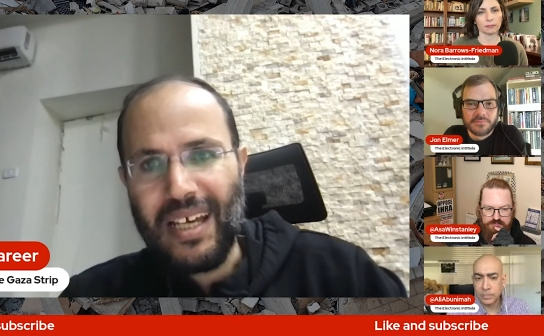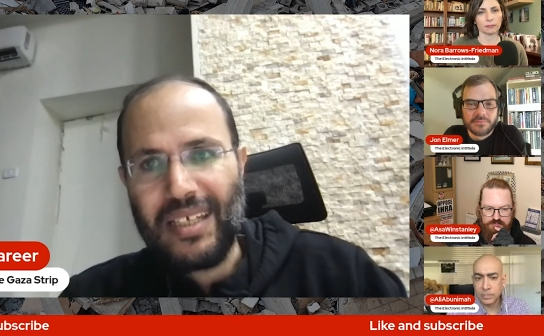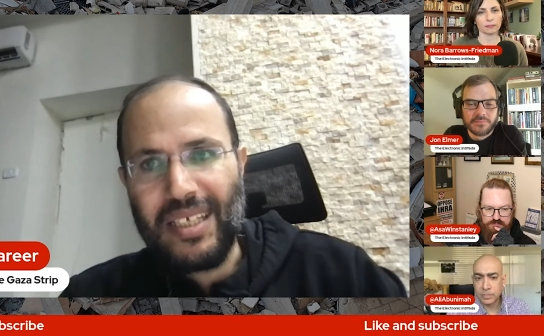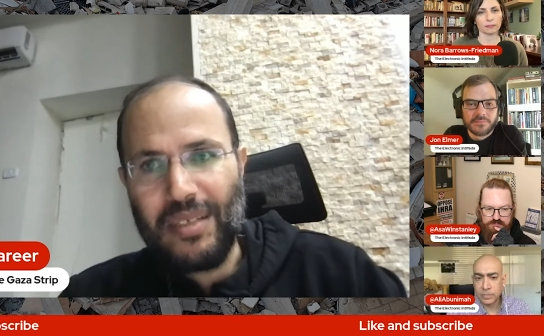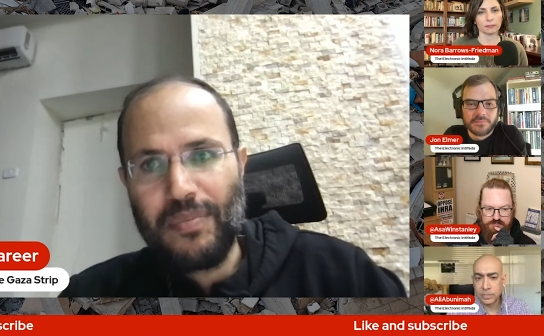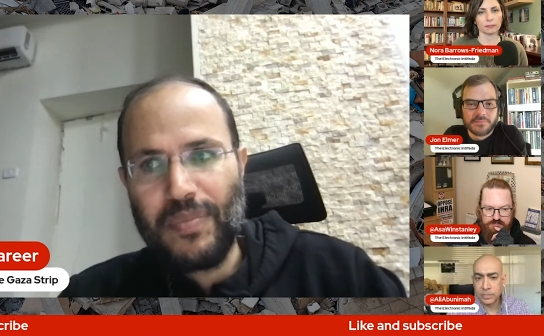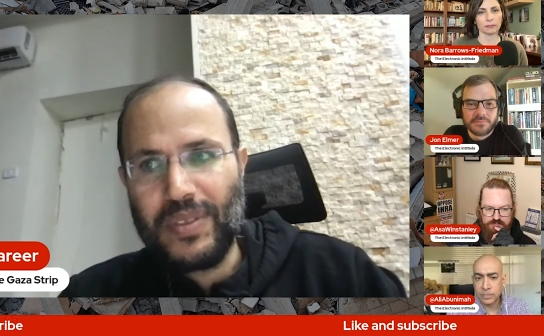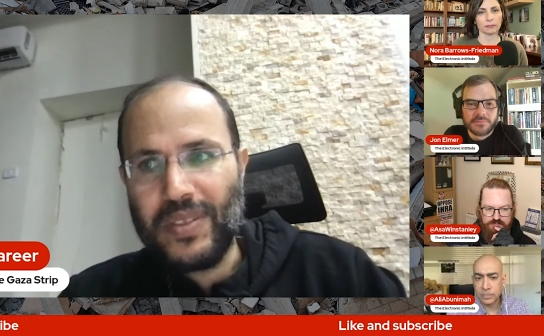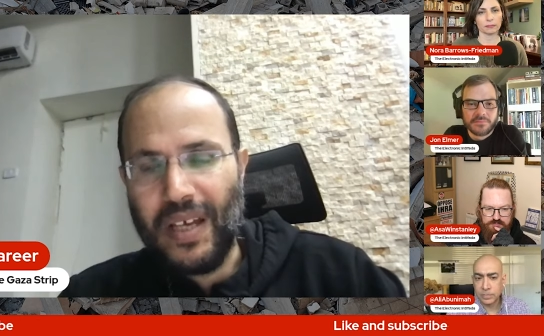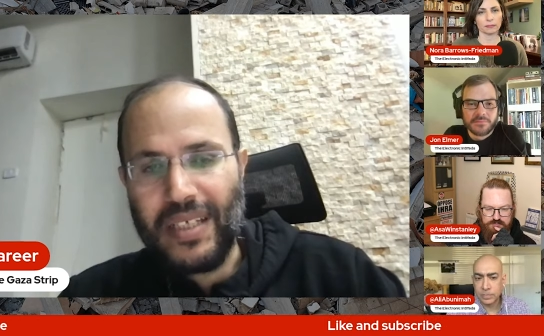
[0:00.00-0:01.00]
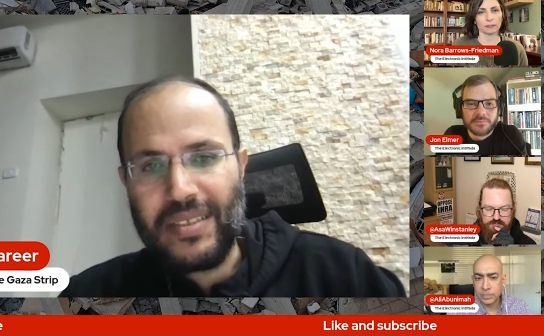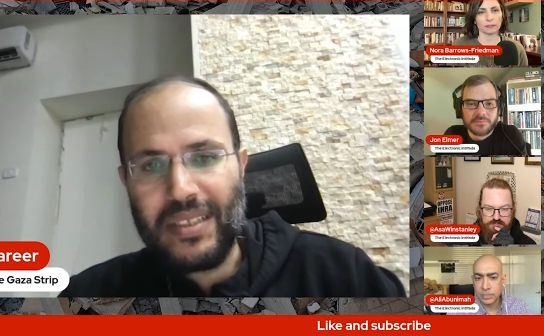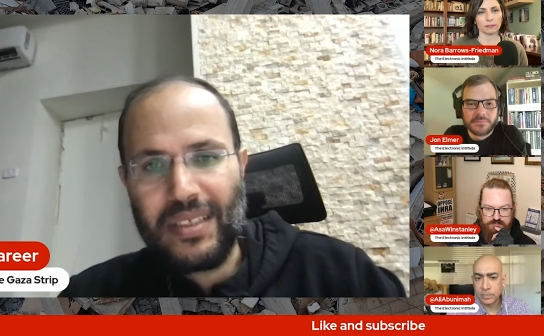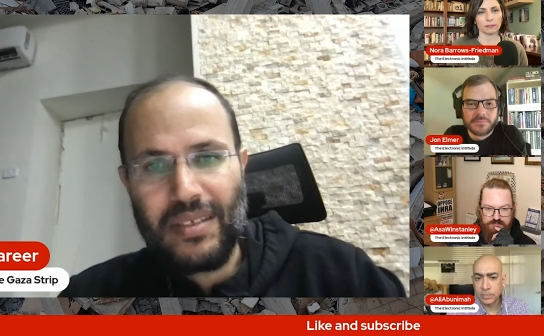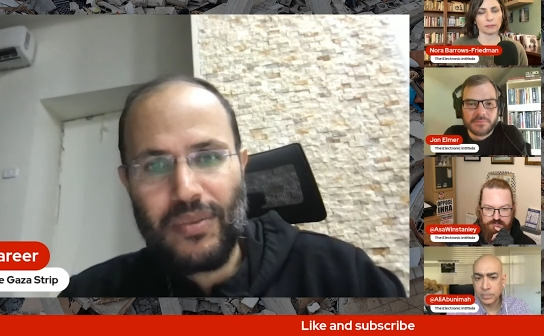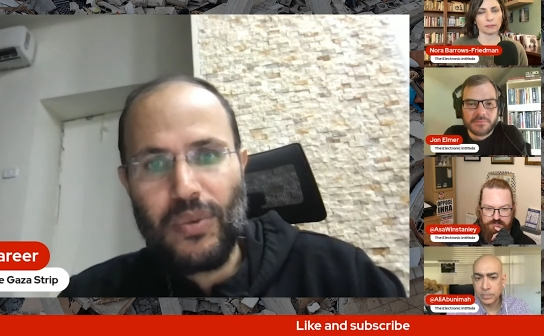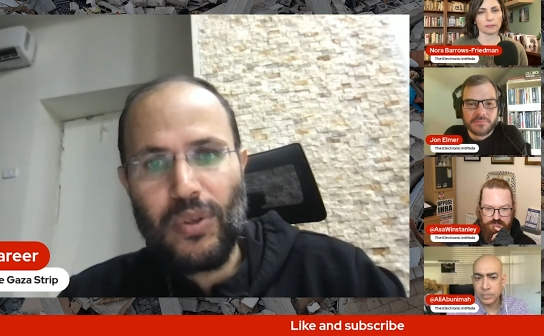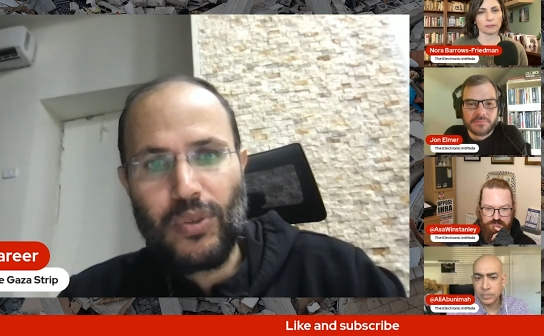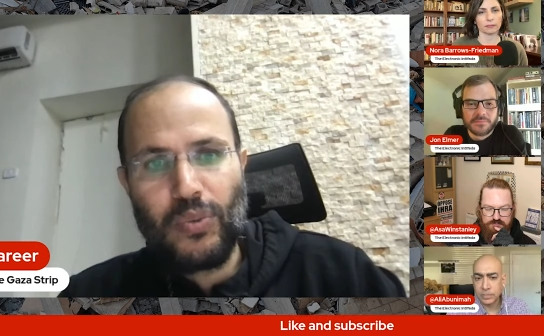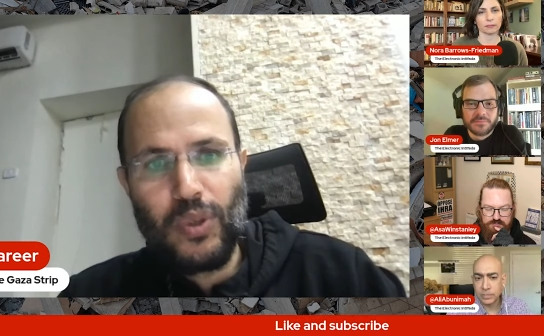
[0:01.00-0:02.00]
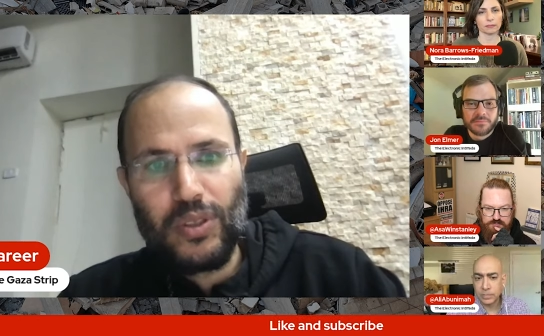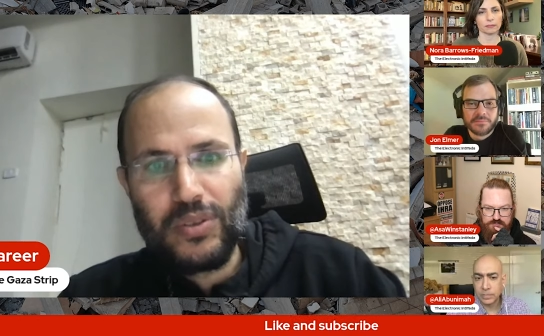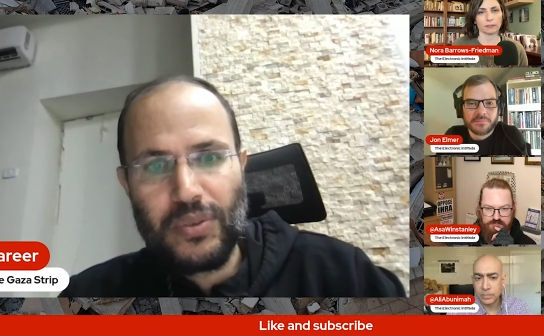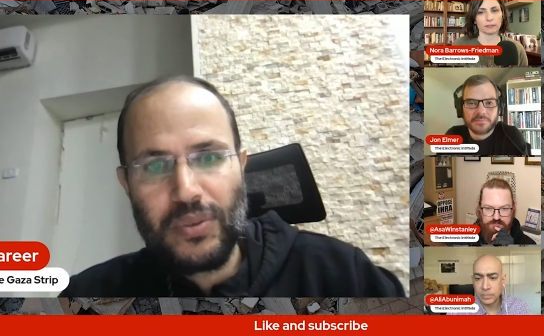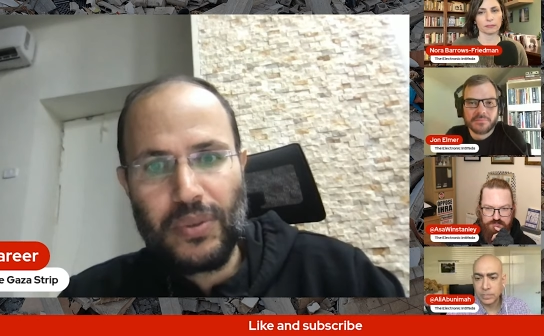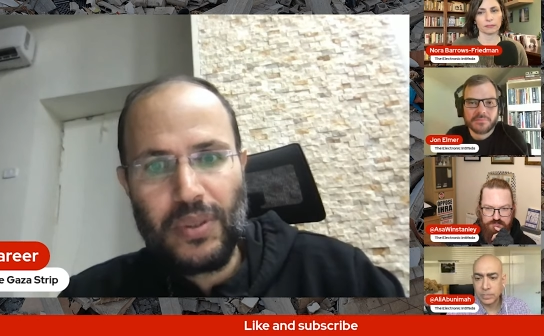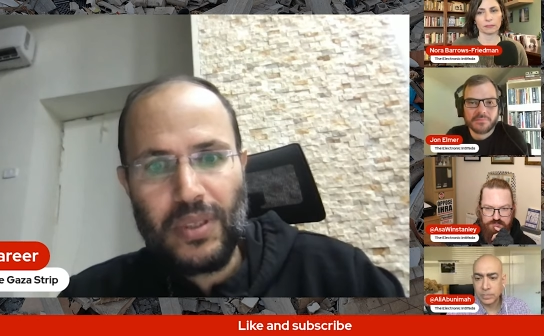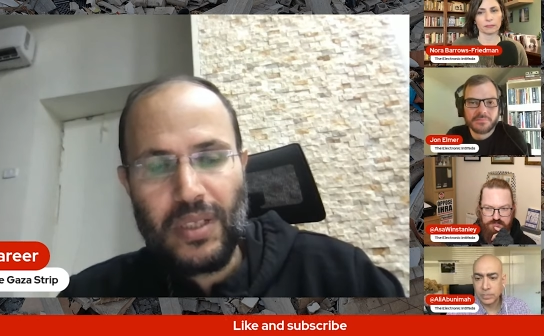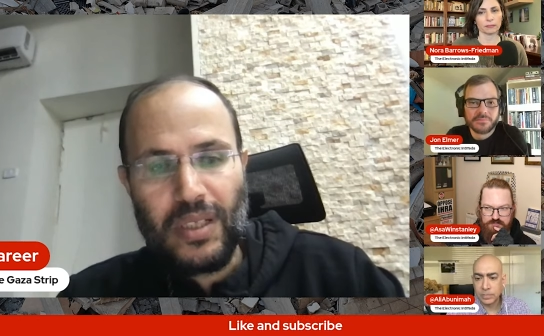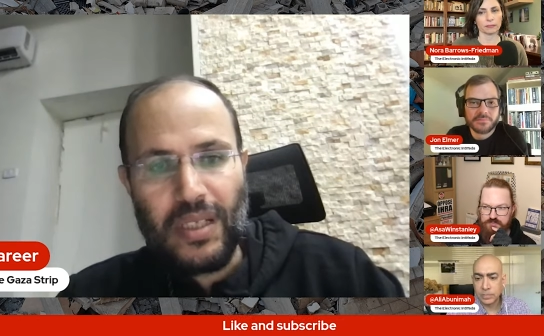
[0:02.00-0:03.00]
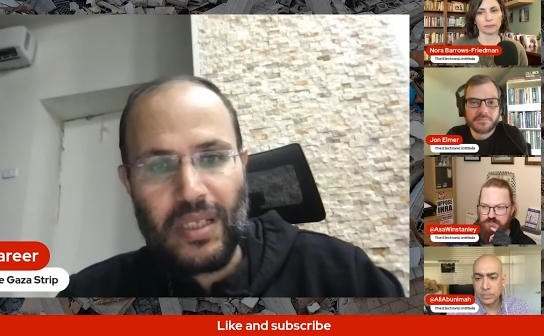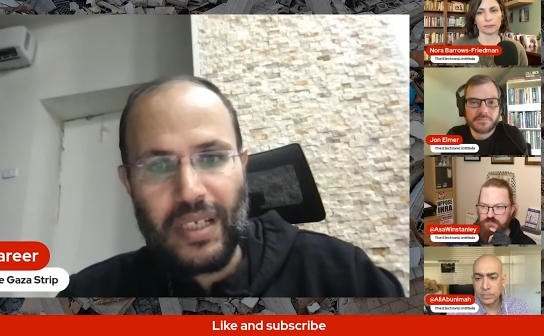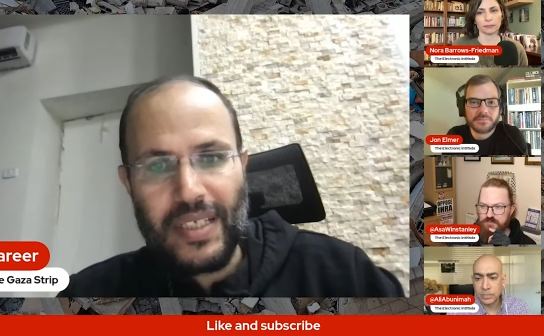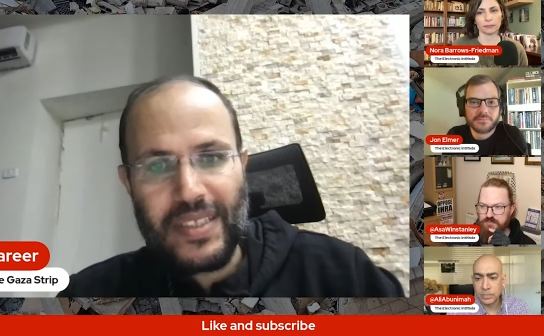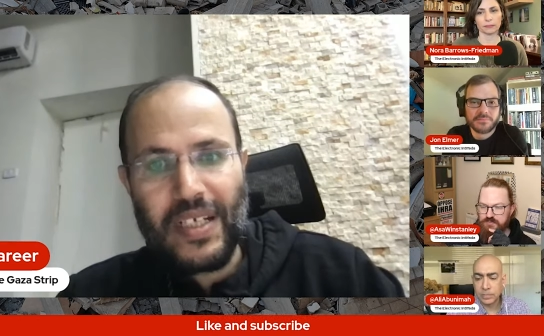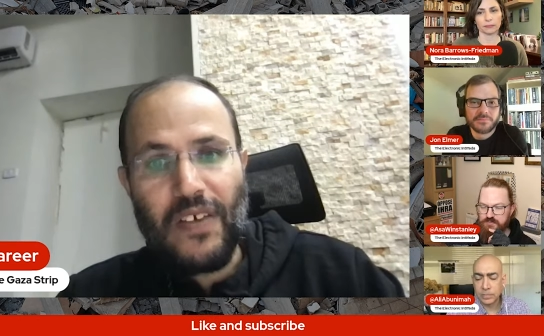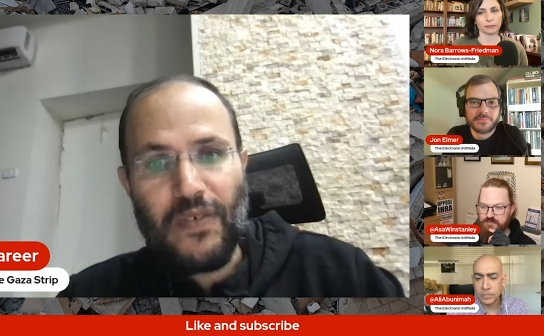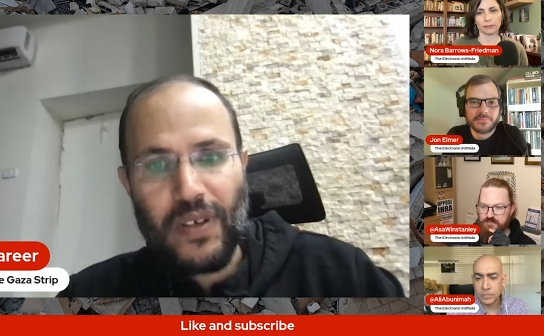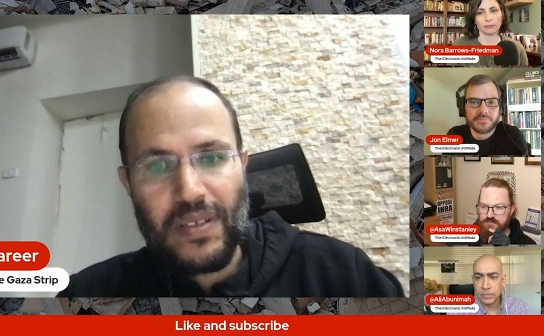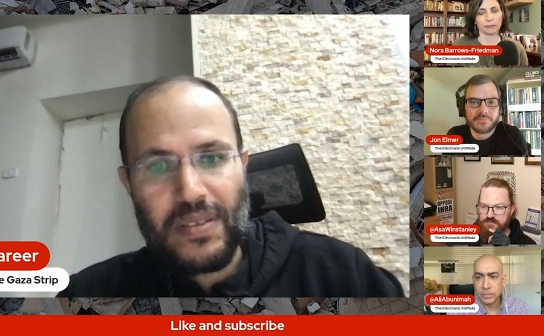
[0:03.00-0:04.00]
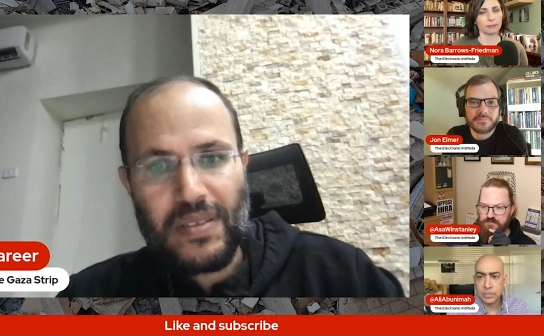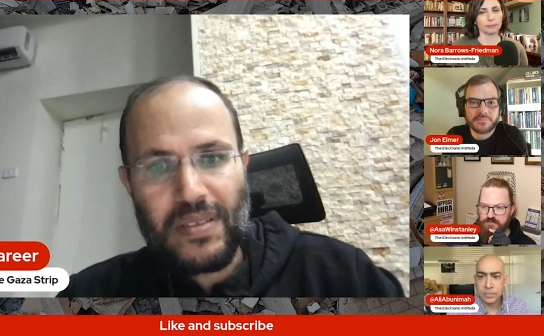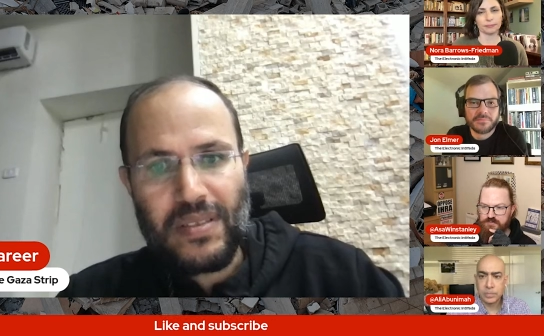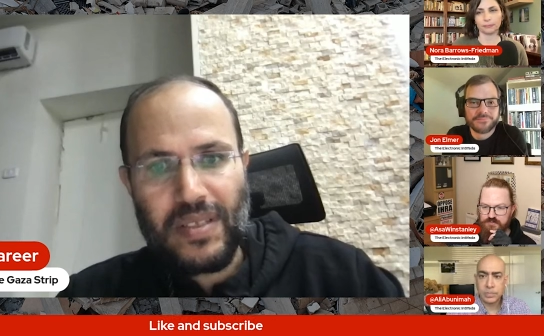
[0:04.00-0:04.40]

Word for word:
Speaker 1: I keep citing the World War II uh, as a reference.